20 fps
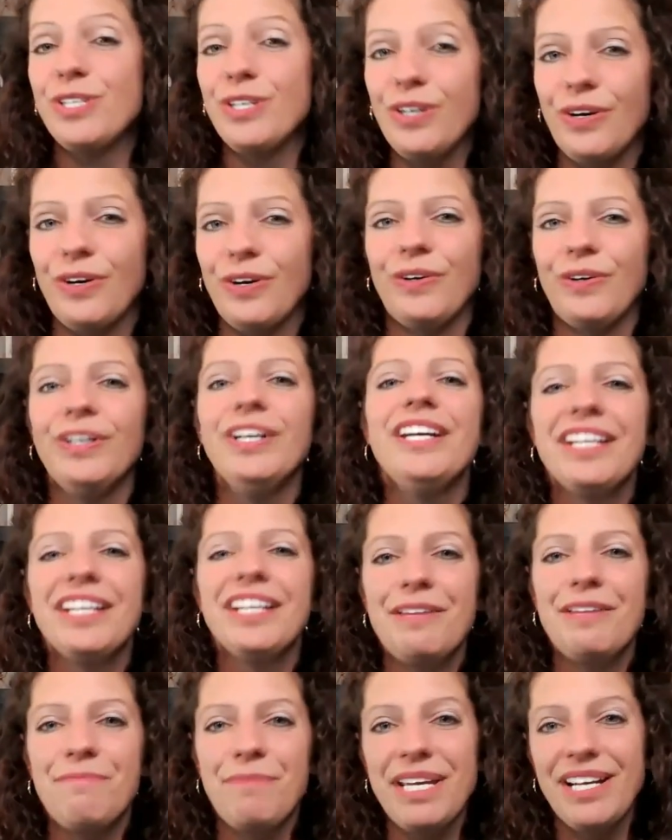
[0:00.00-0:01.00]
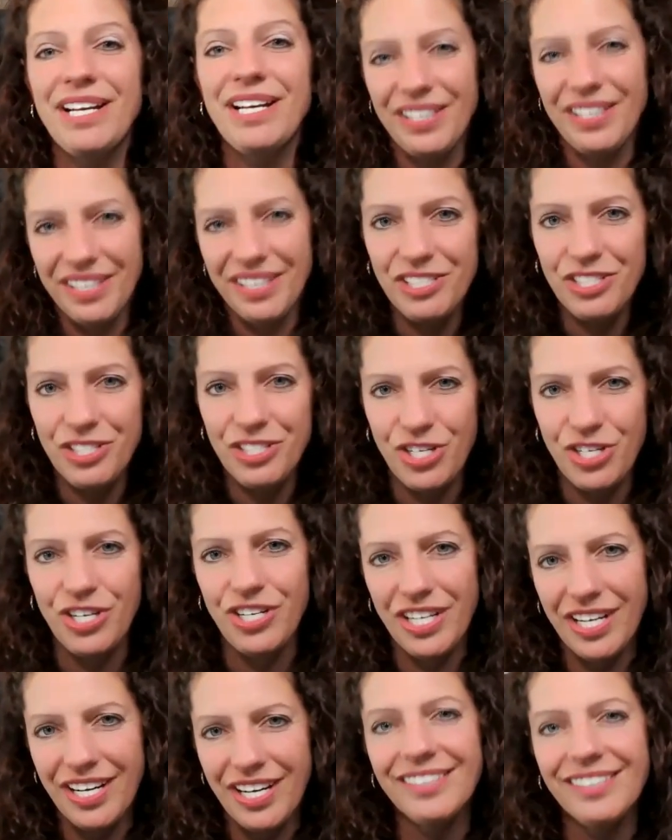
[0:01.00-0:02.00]
you too yeah. can be on this
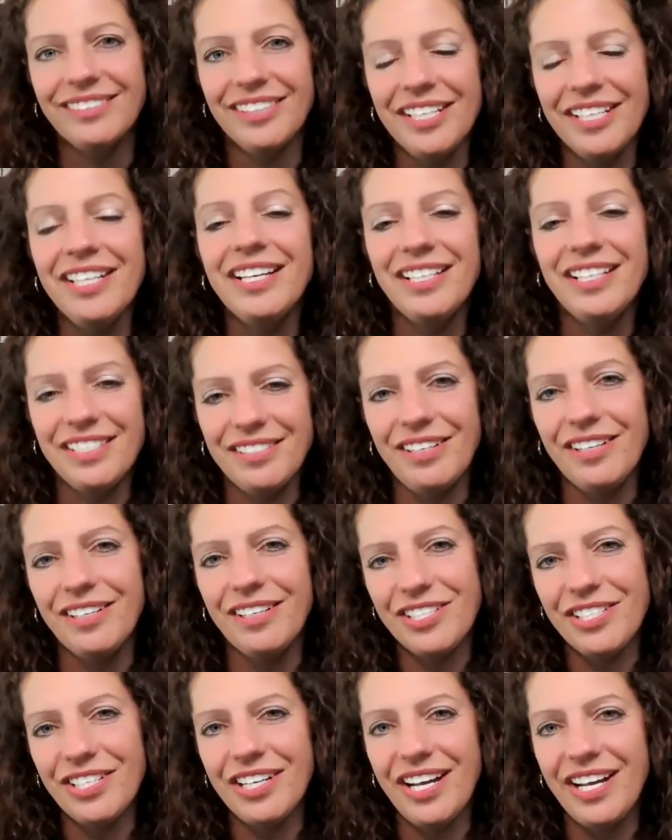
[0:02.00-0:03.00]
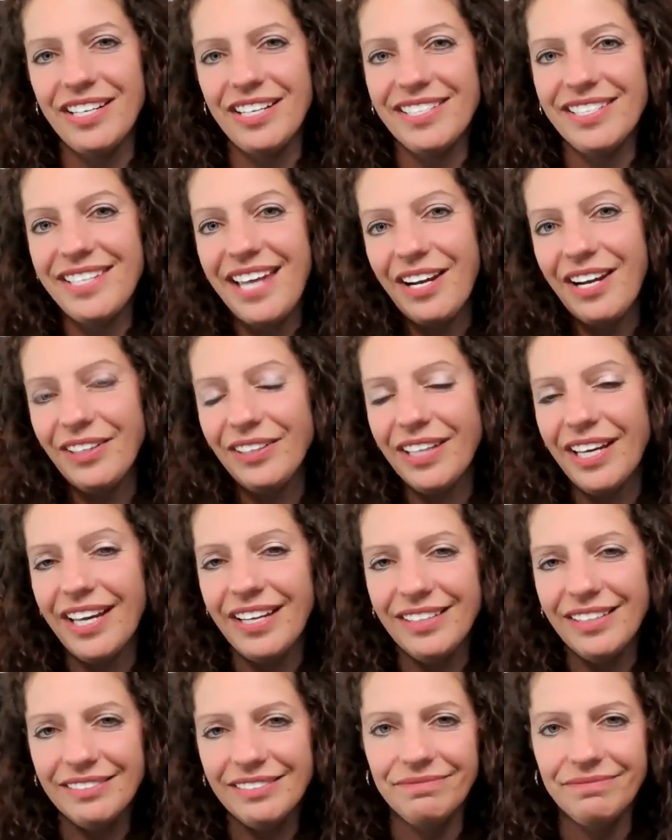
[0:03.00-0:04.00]
journey as long as you kind of settle
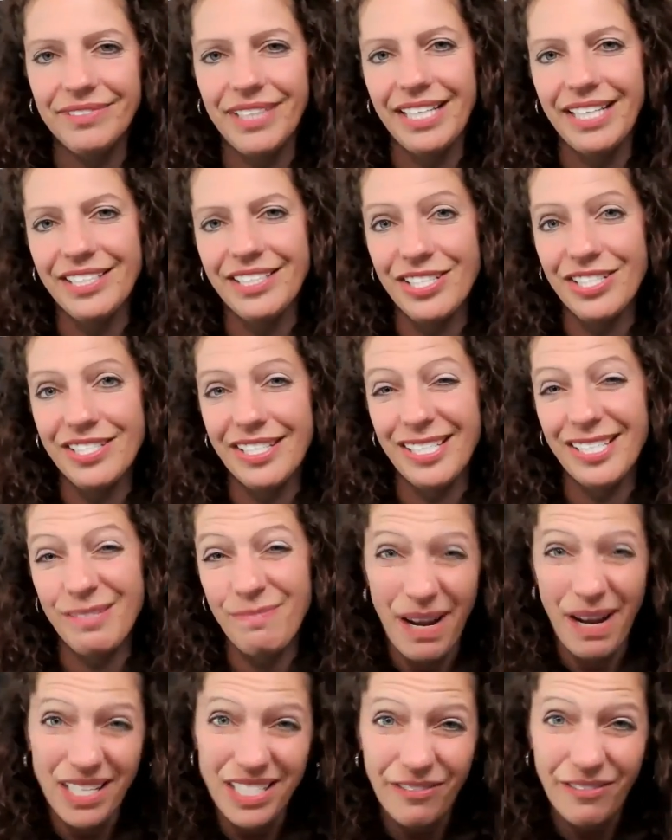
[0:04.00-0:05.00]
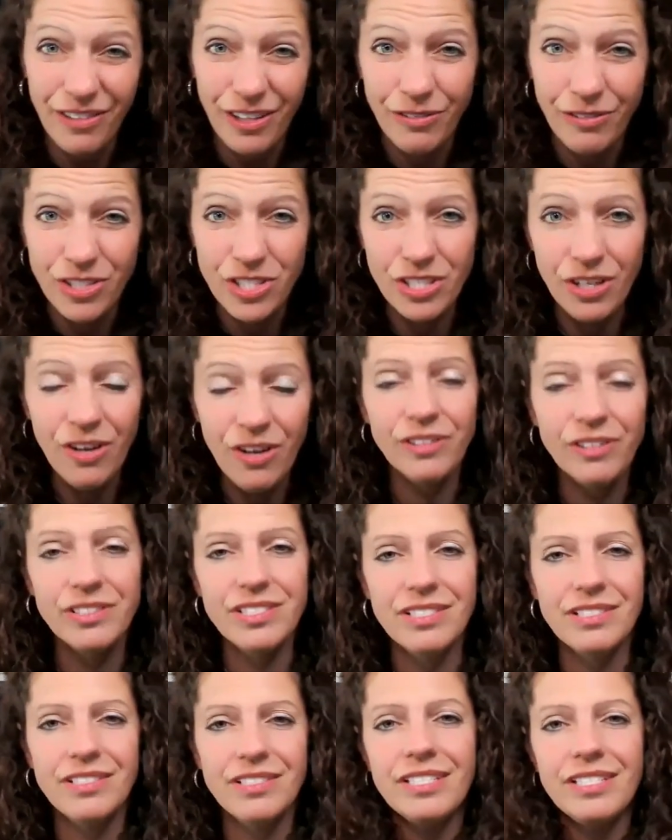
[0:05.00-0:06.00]
in and just expect different
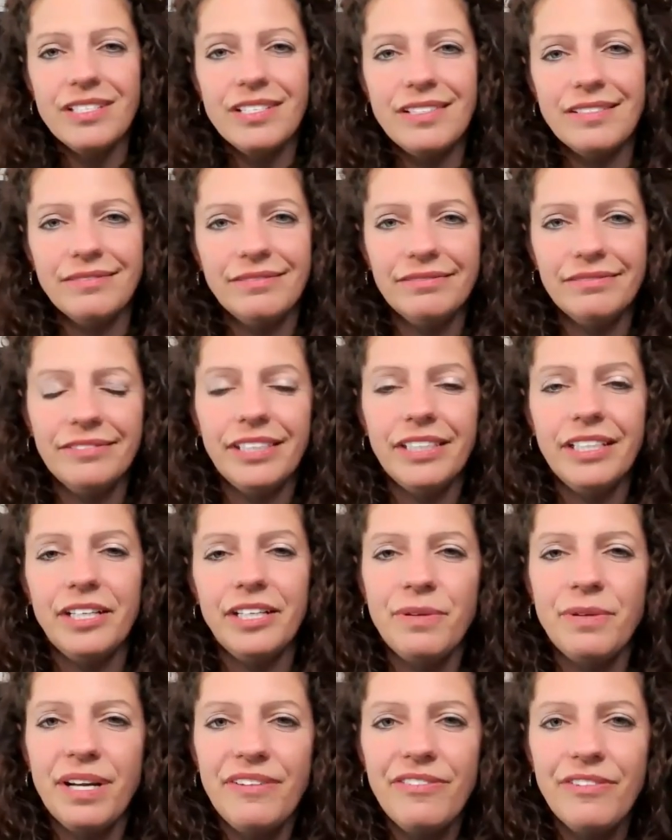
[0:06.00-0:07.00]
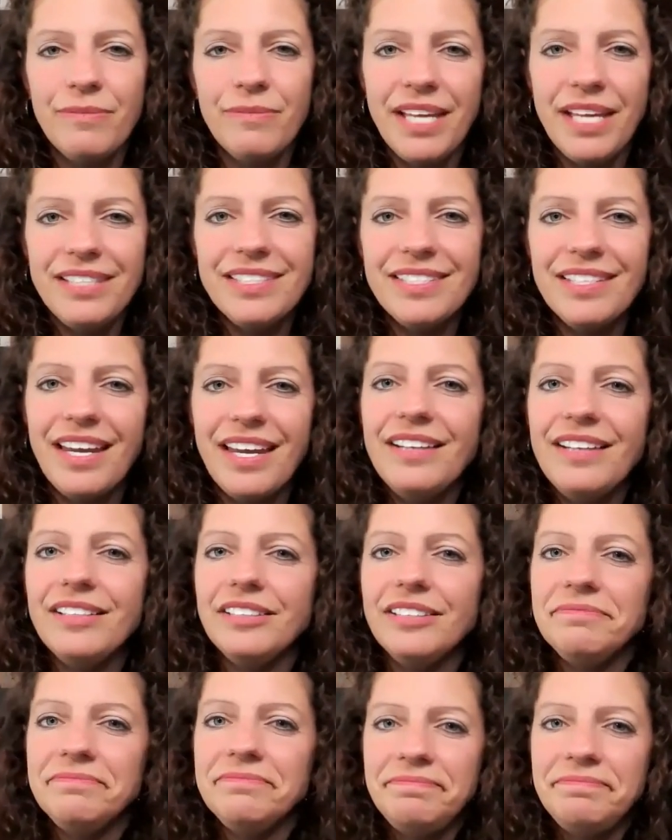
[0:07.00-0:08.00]
results. Just yeah. get away from that
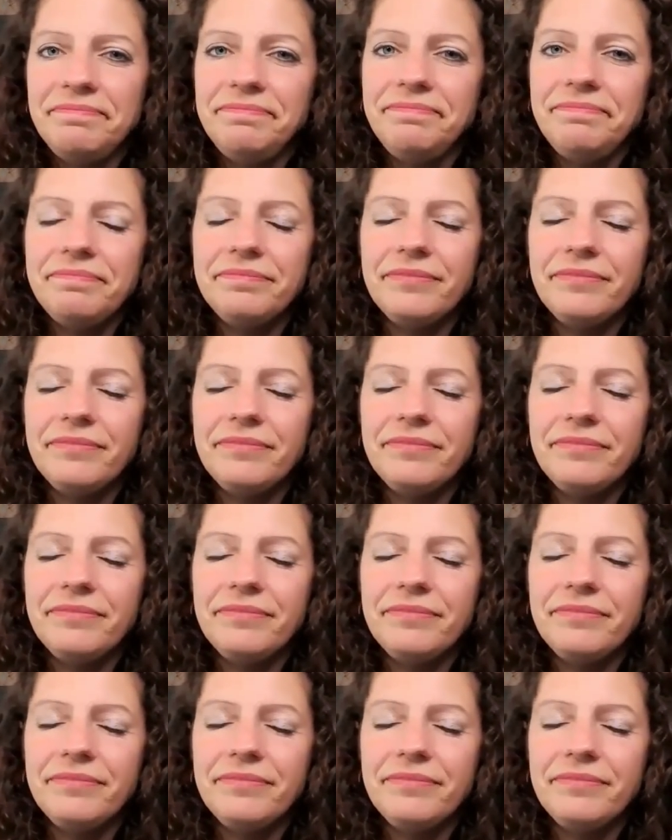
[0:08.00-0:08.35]
scale.